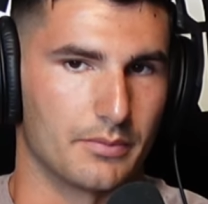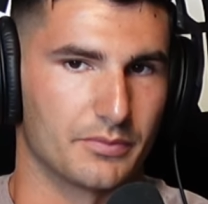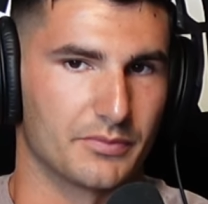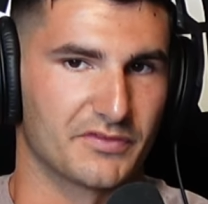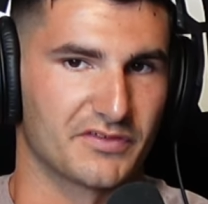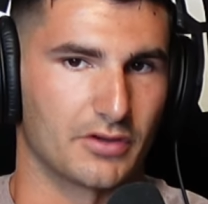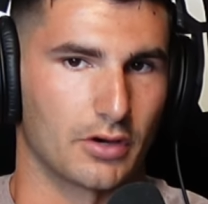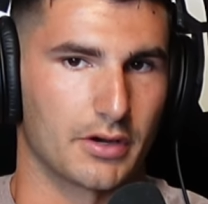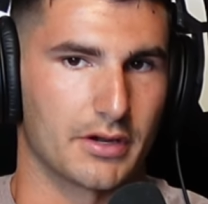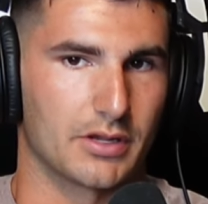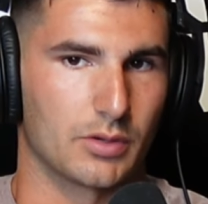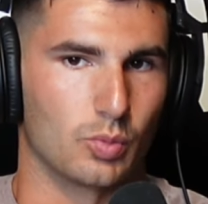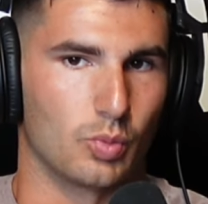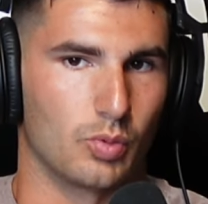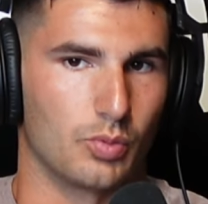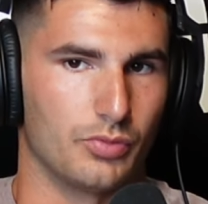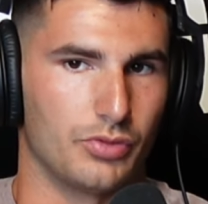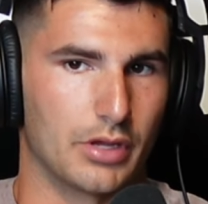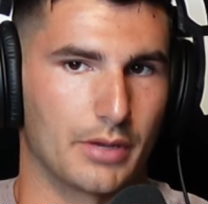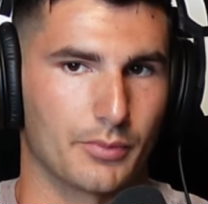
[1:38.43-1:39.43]

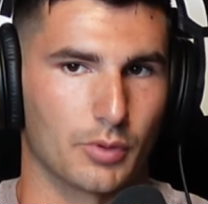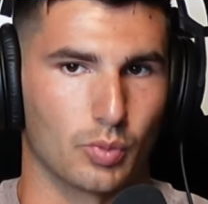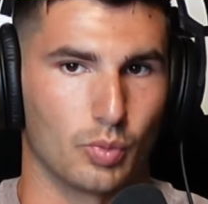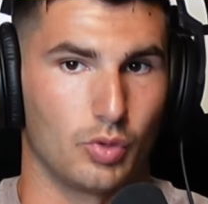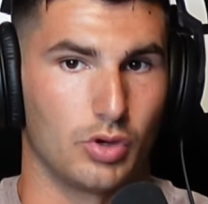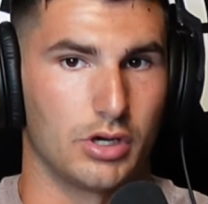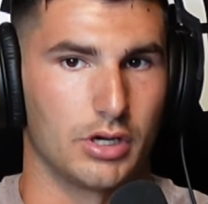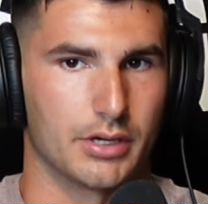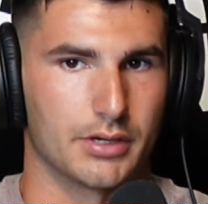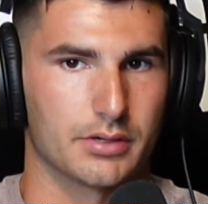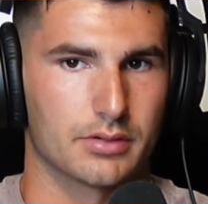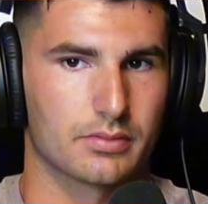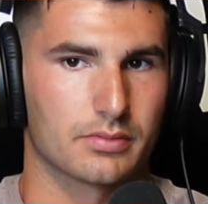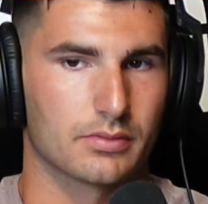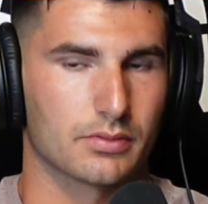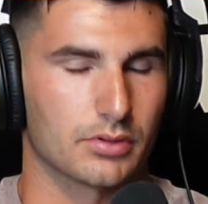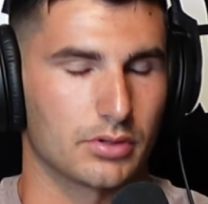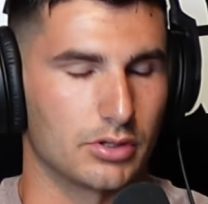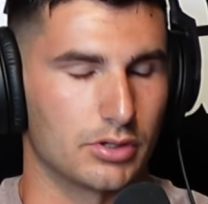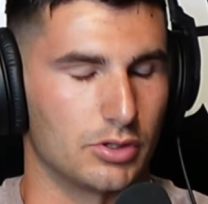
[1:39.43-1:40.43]
starting number 1,
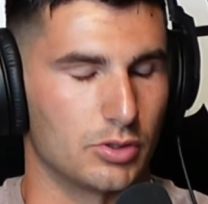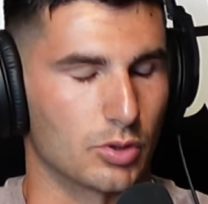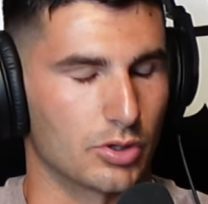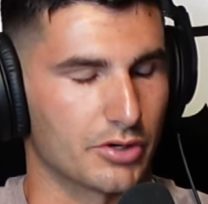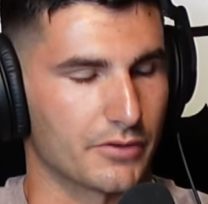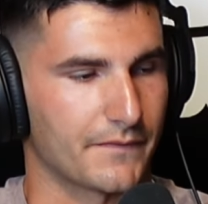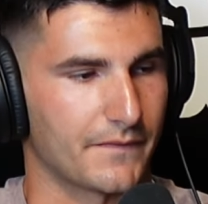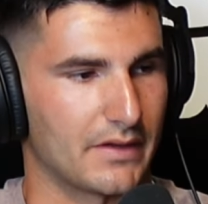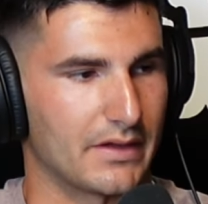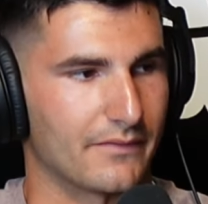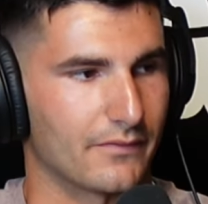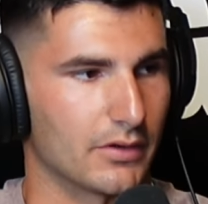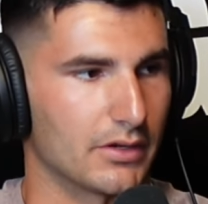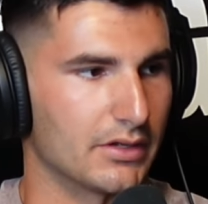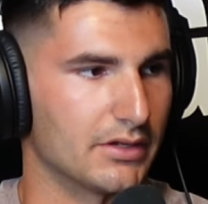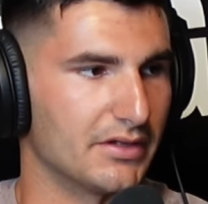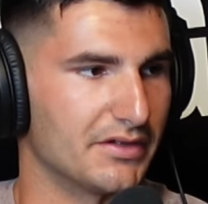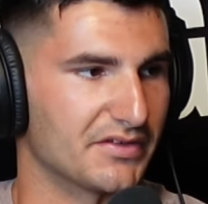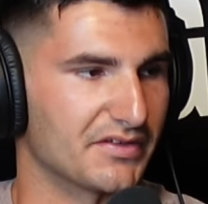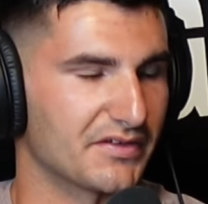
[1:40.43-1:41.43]
your
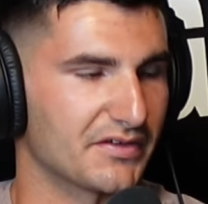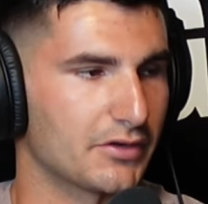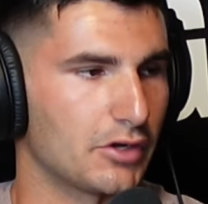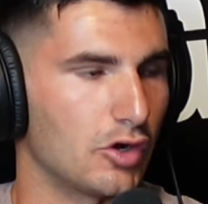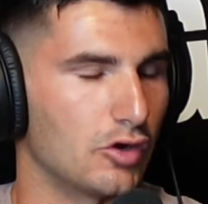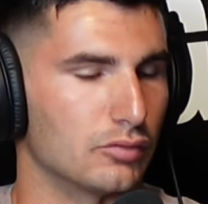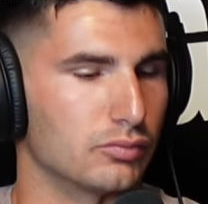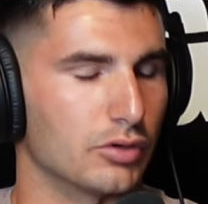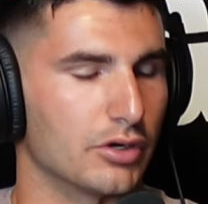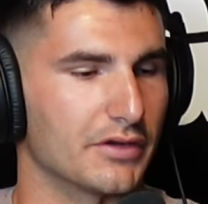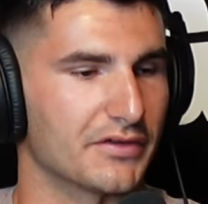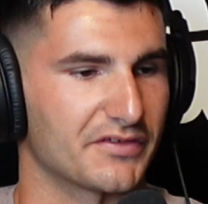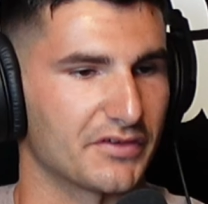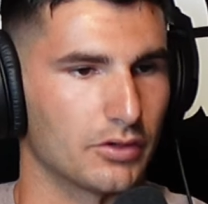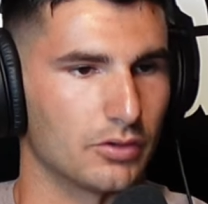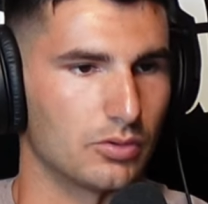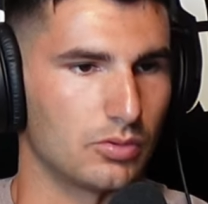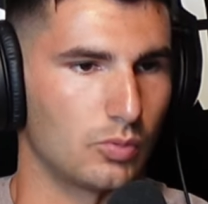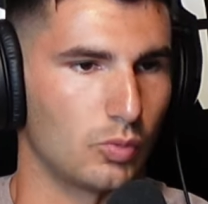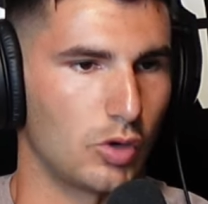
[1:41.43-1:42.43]
favorite is Cobra.
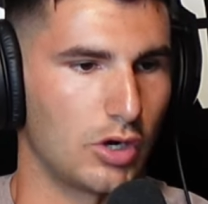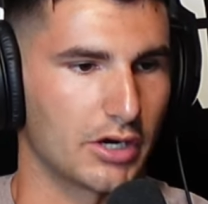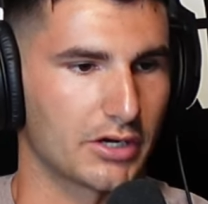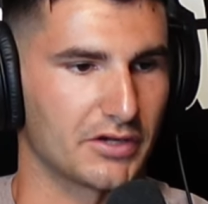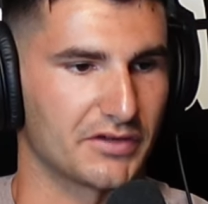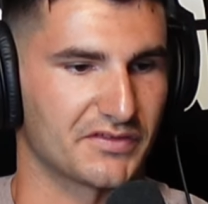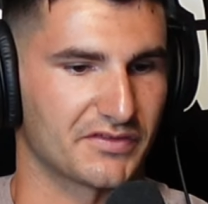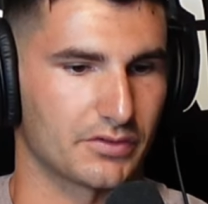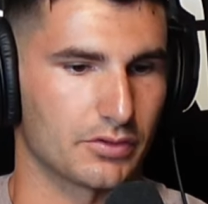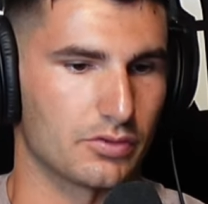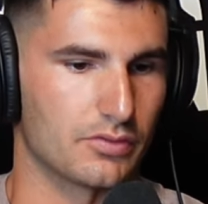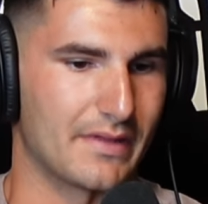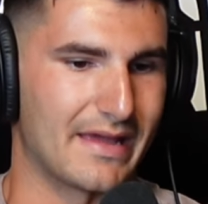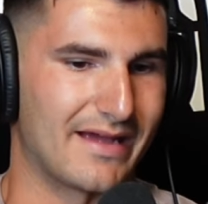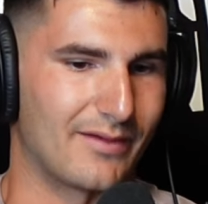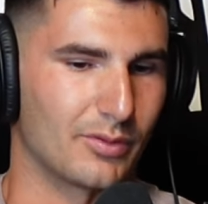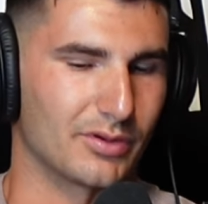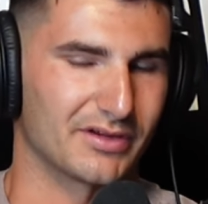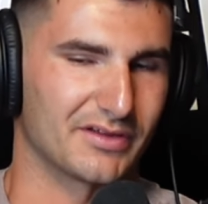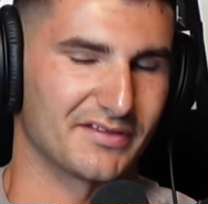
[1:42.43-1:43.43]
So walk us through
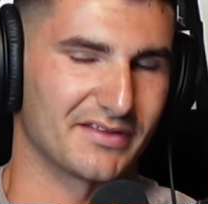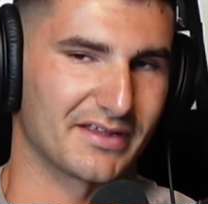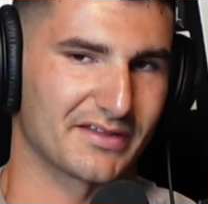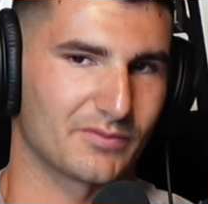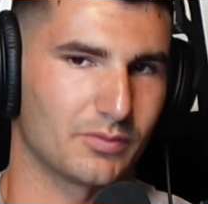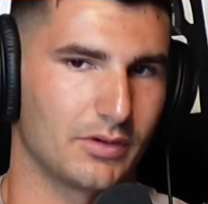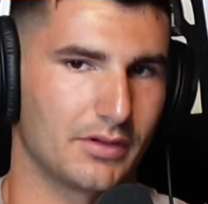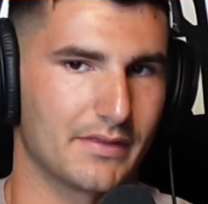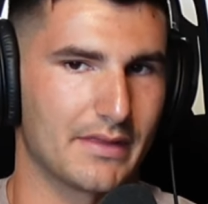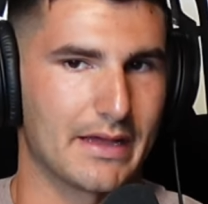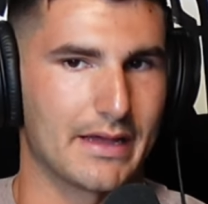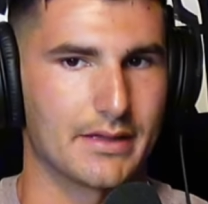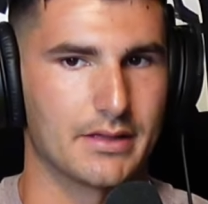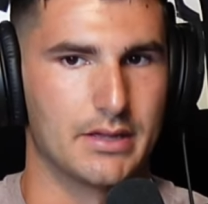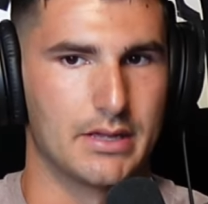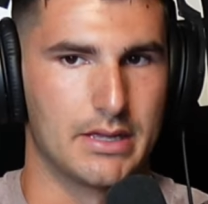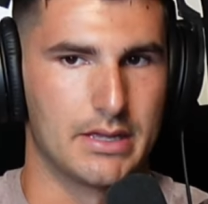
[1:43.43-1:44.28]
that one, because that's one that